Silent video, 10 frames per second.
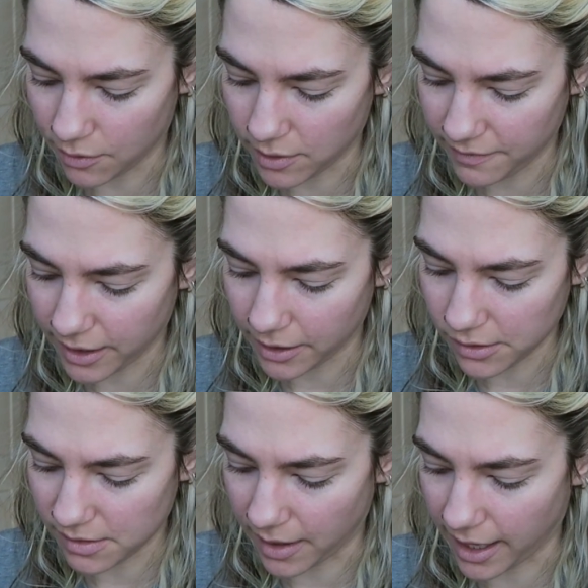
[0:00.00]
what if that goes
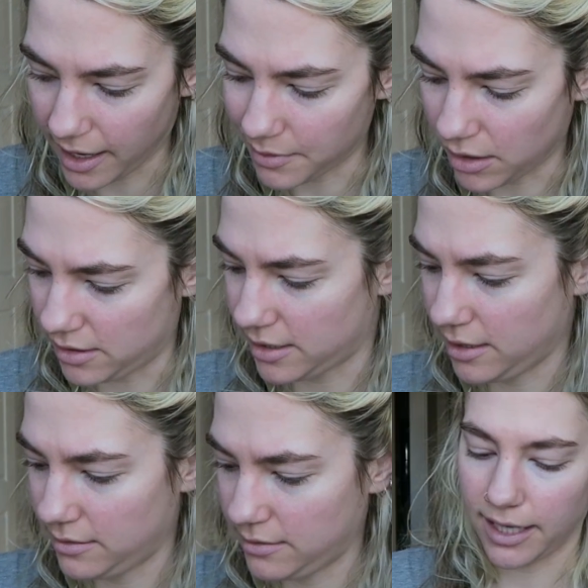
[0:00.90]
in my eyeball and
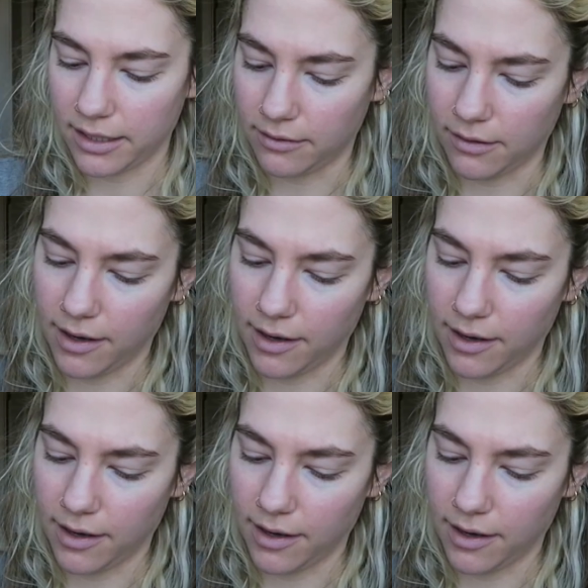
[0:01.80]
then, I don't know.